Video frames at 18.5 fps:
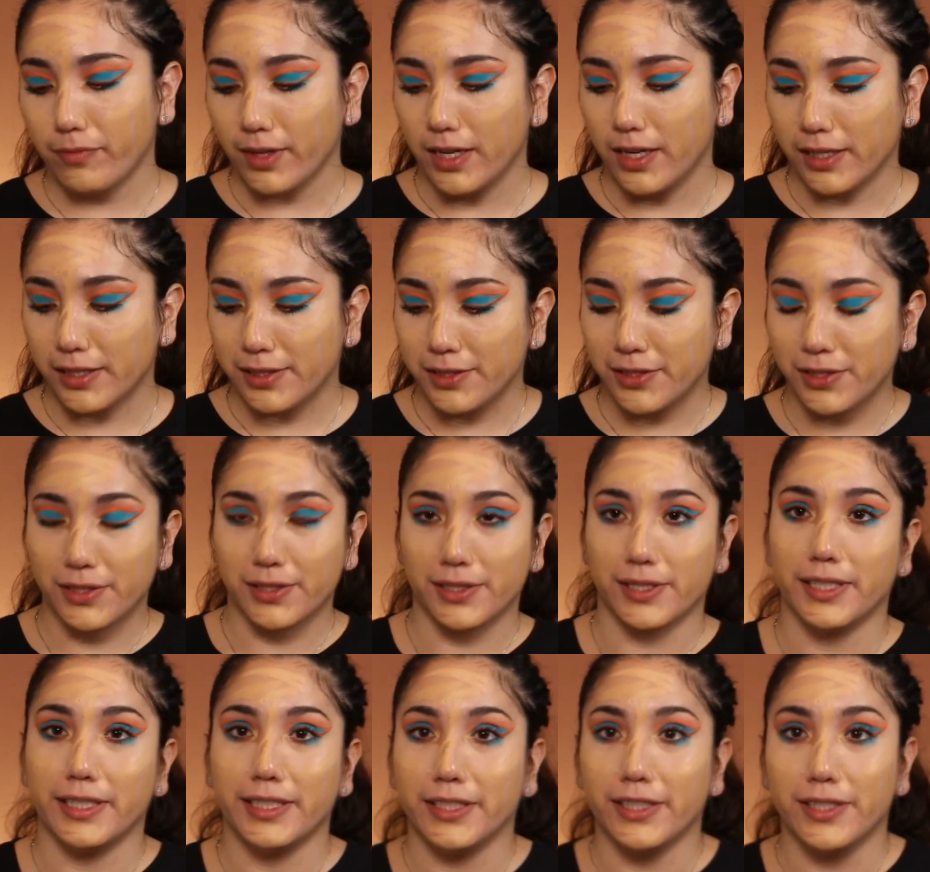I can just sit
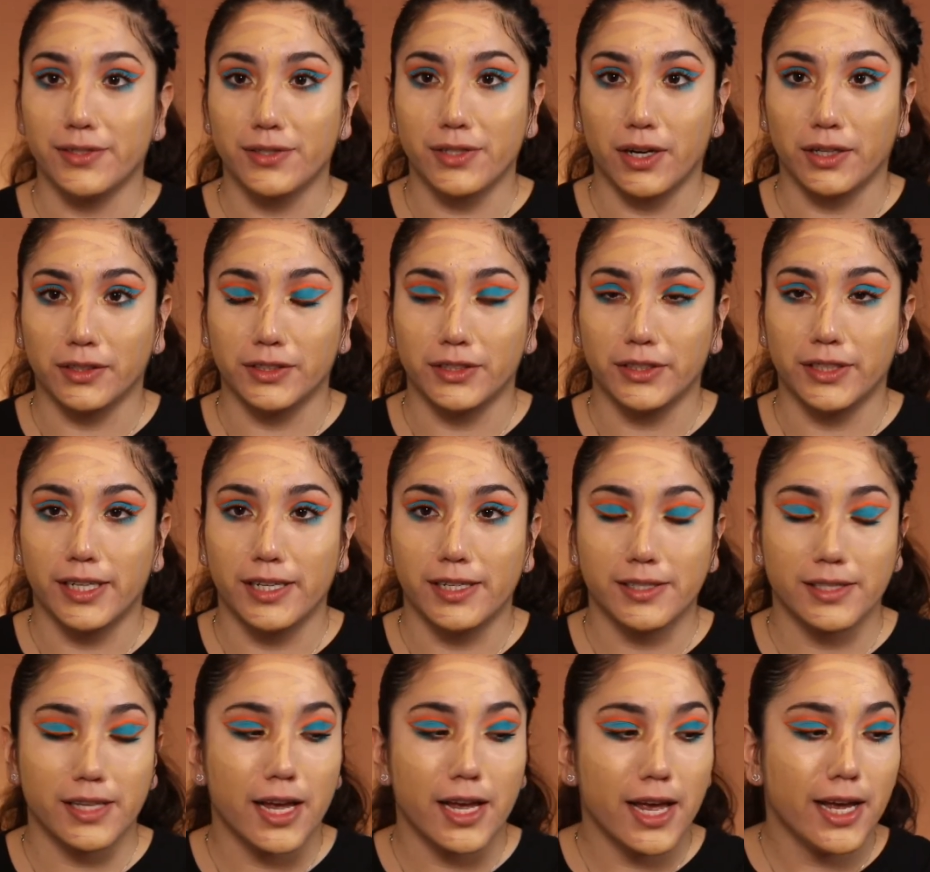here and talk to you
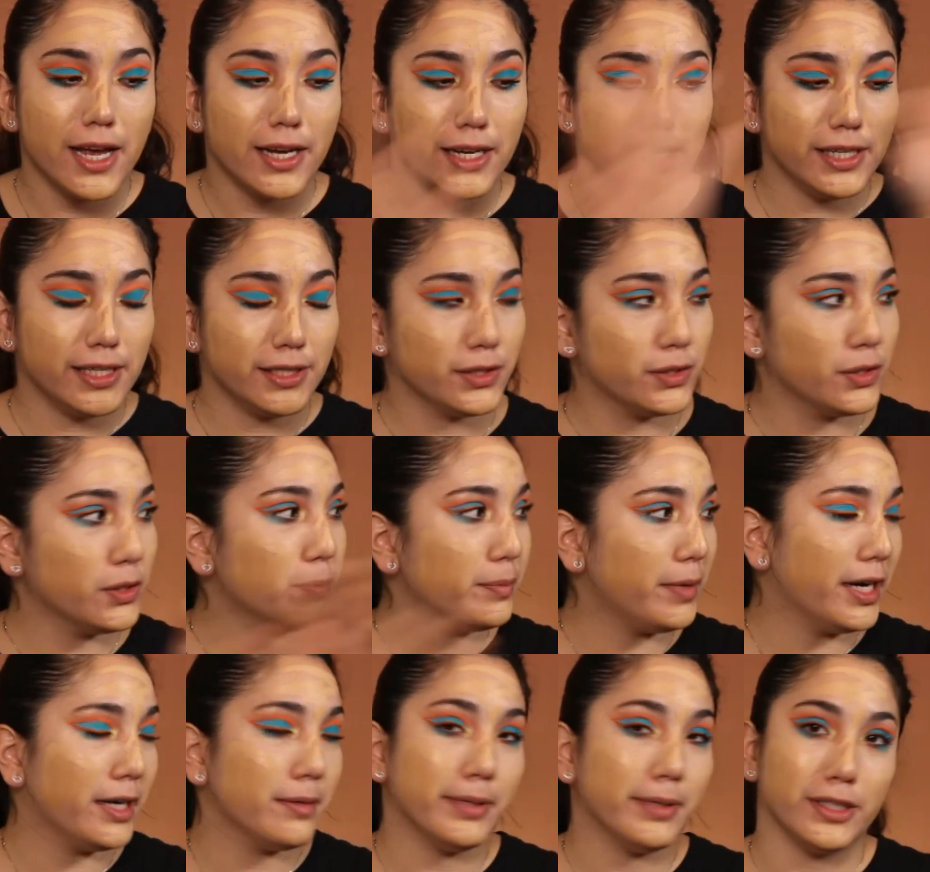guys. And don't
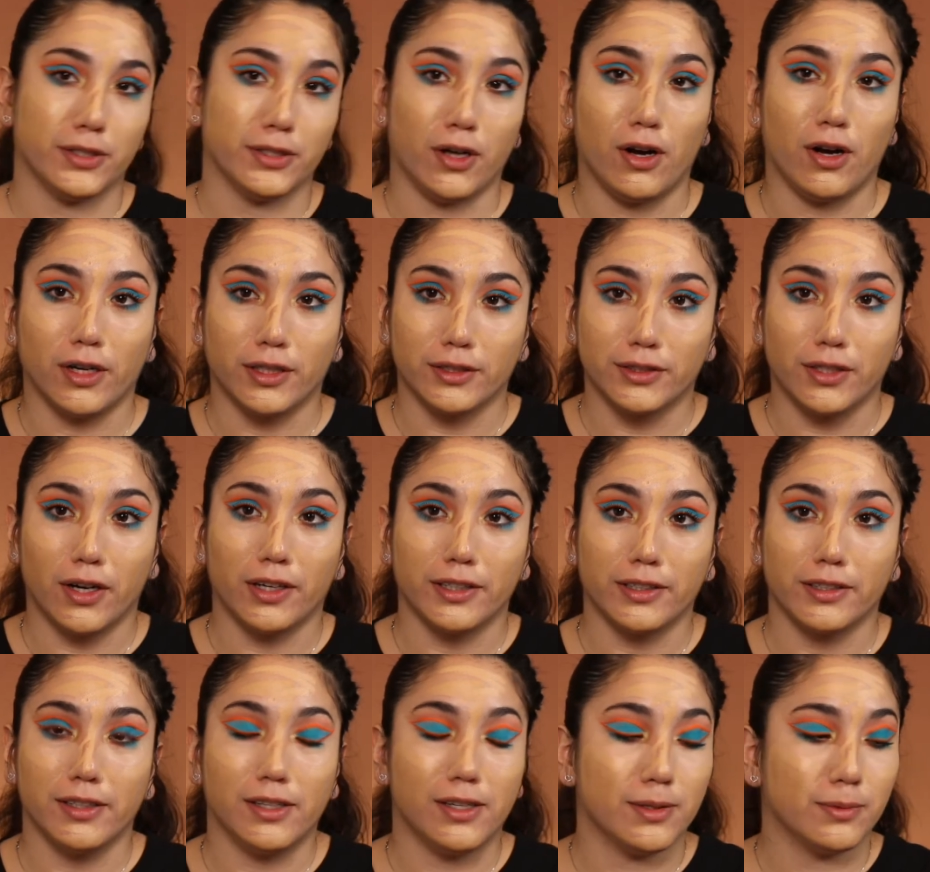mind my dog
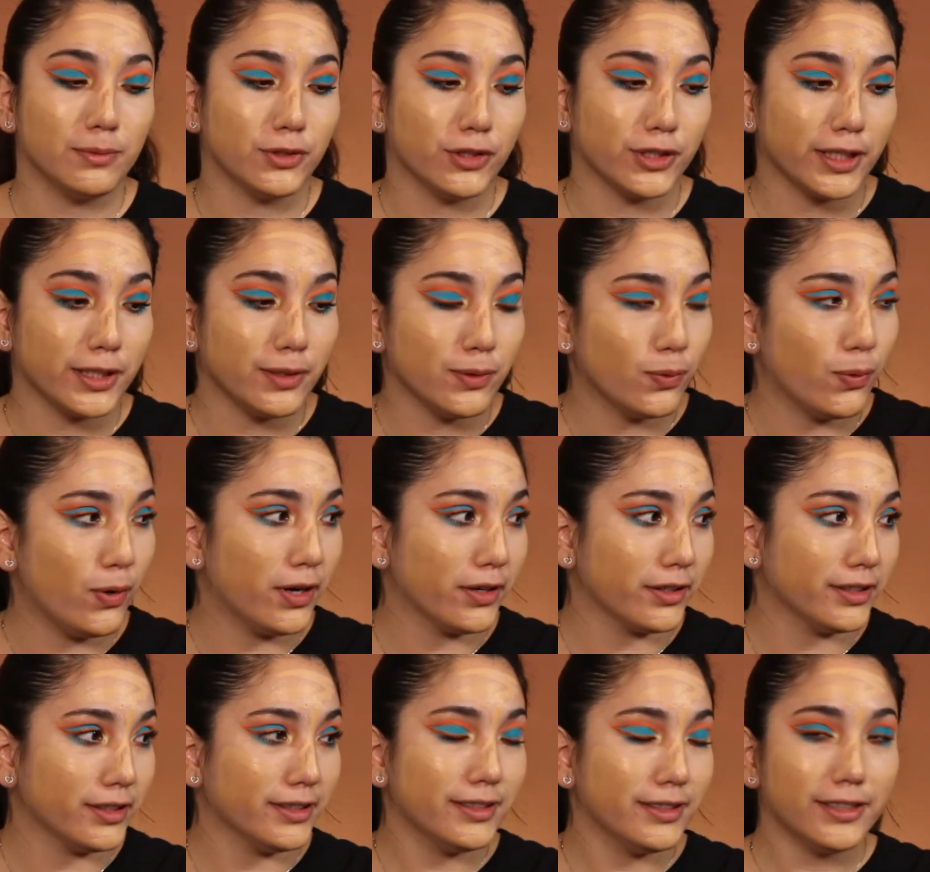drinking
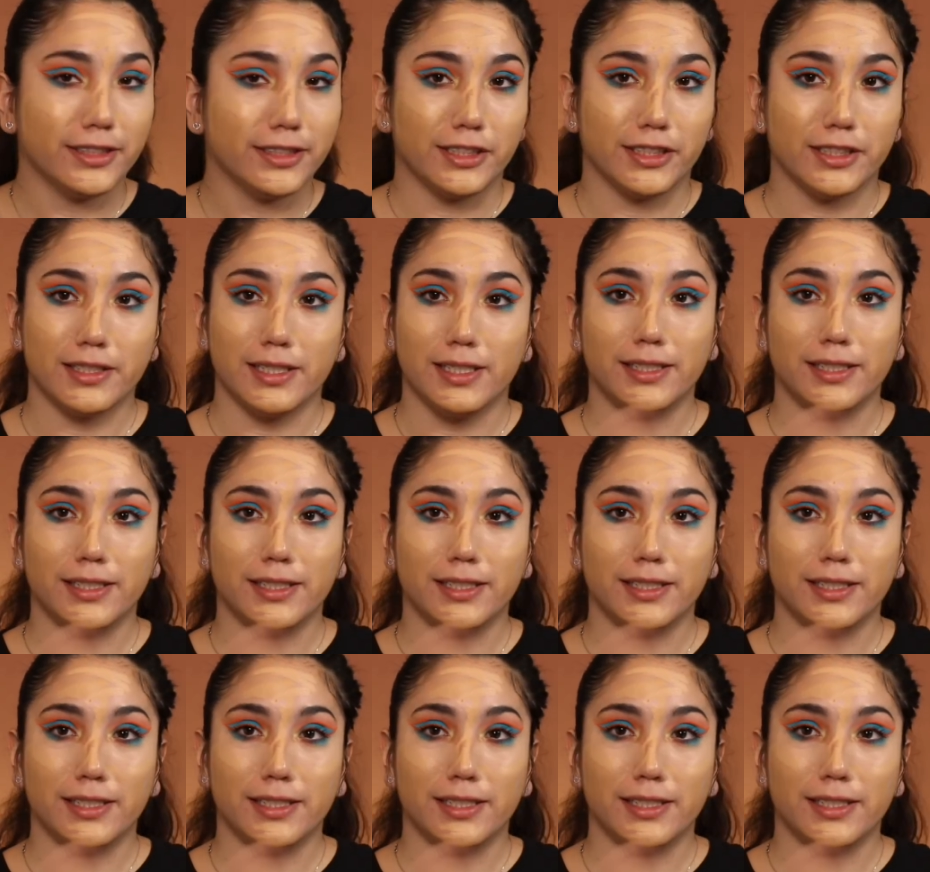water. She